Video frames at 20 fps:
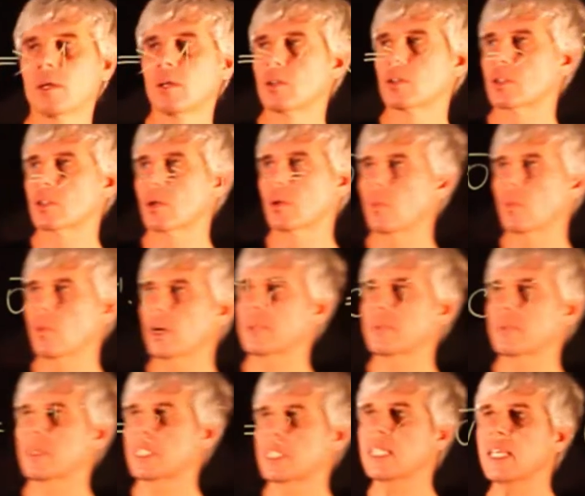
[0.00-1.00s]
So what
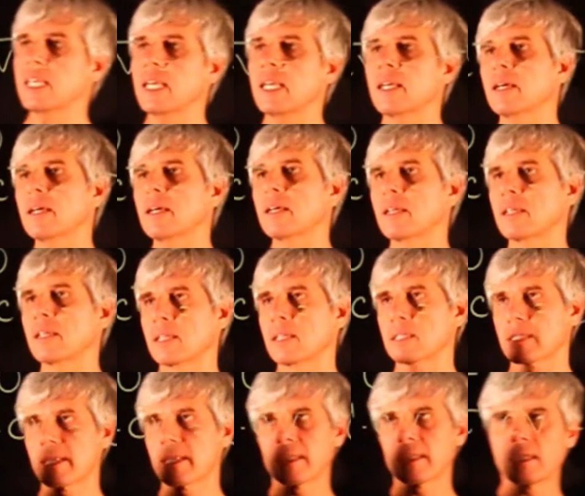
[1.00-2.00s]
we see
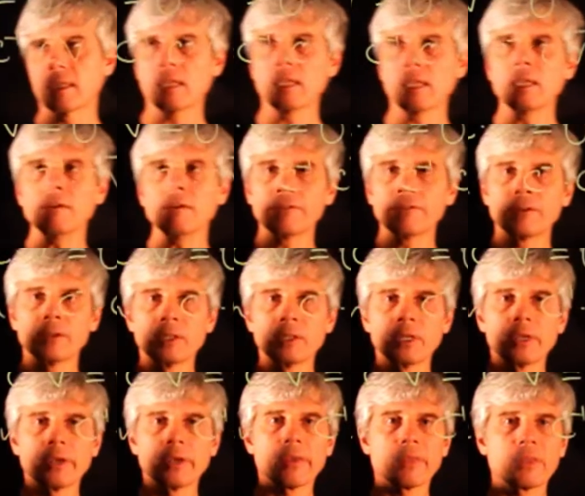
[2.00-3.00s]
is that if
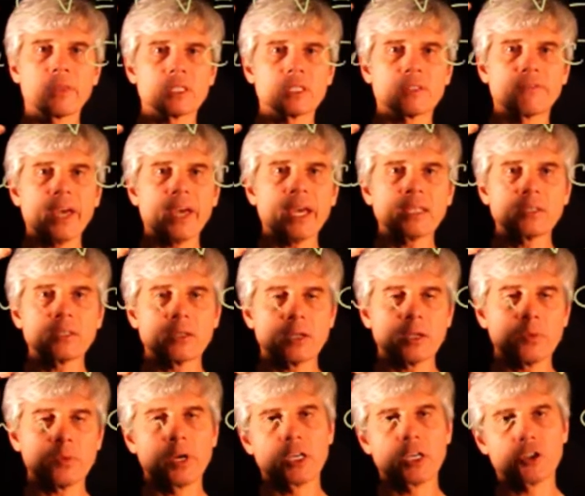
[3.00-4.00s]
this vector
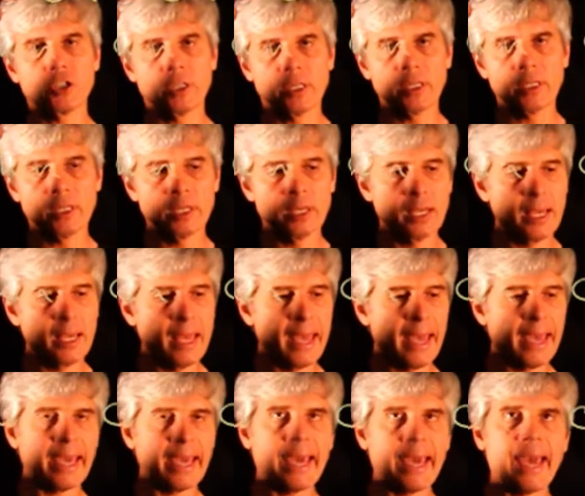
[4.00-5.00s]
equation
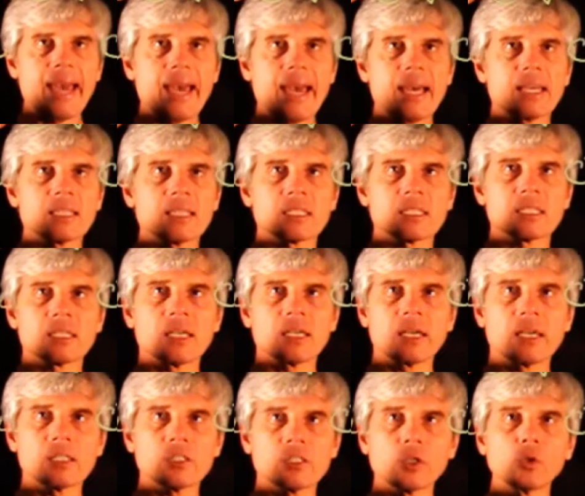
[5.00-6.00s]
has
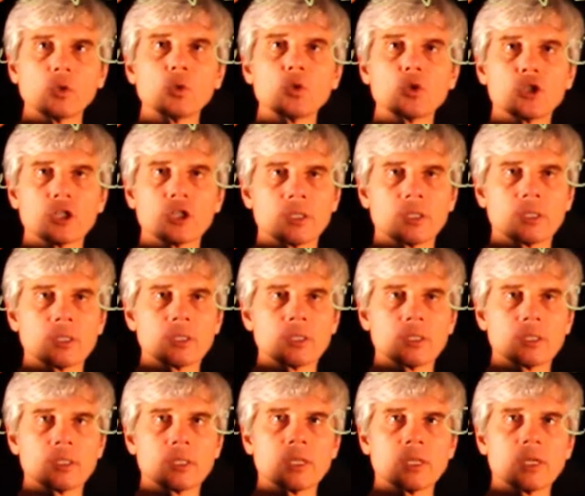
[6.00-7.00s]
a solution
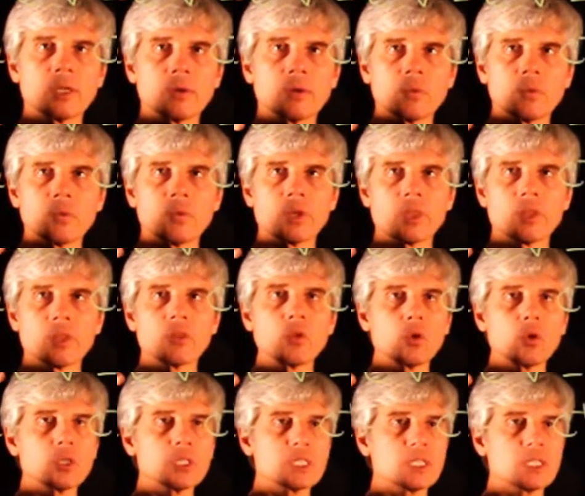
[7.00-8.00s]
with the
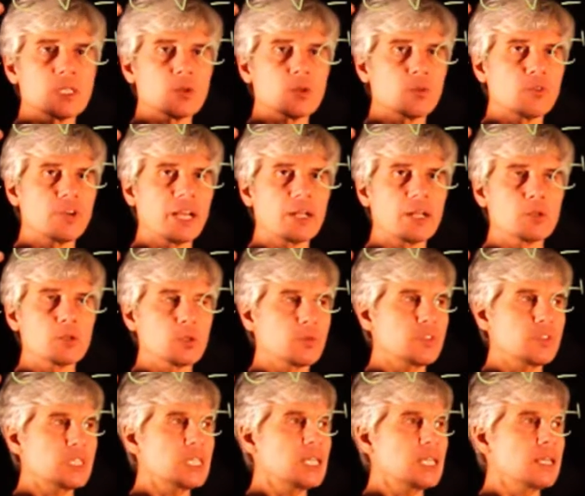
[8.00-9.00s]
non-zero values
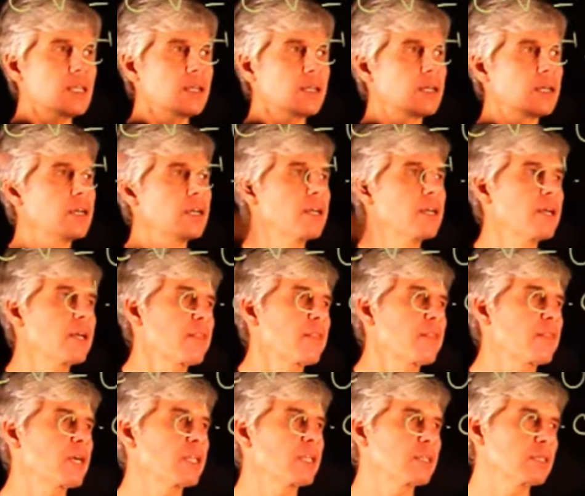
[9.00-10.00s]
of C,
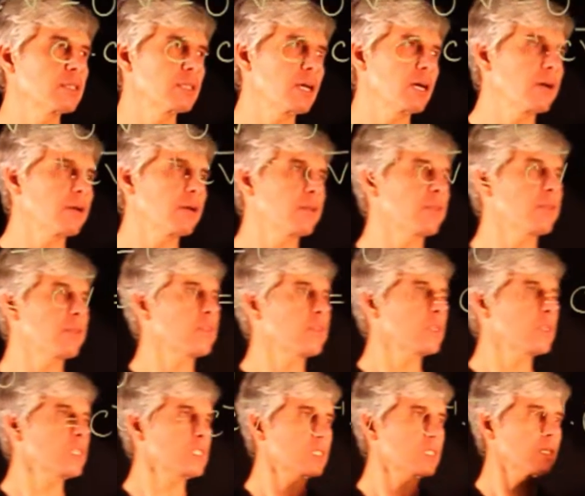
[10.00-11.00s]
then
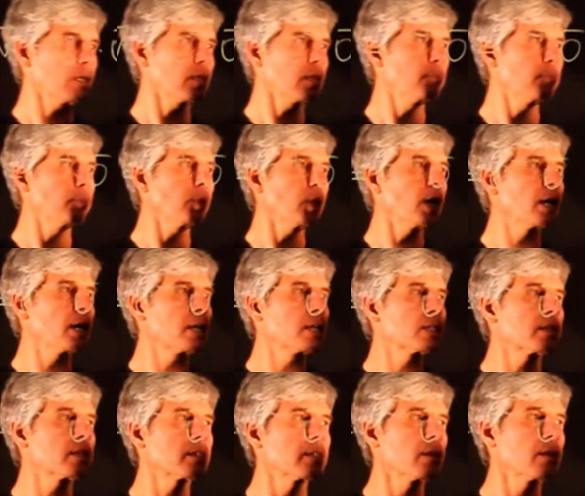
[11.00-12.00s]
this
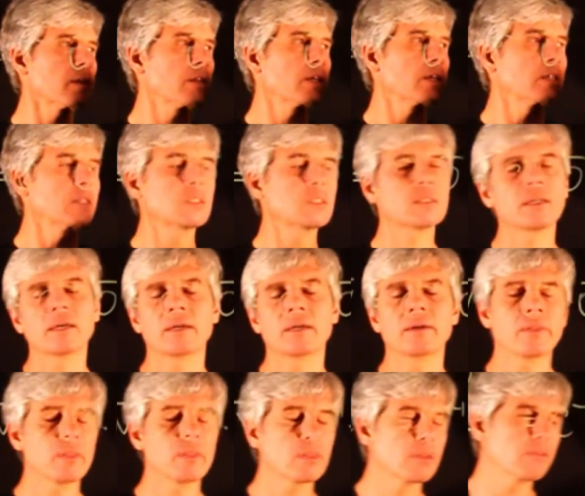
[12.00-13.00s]
implies that
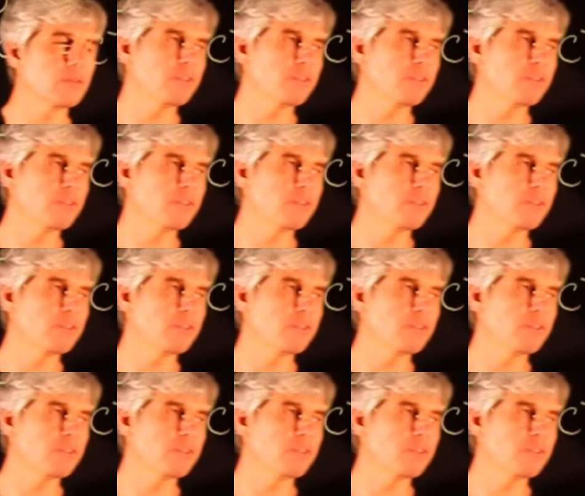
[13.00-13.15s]
the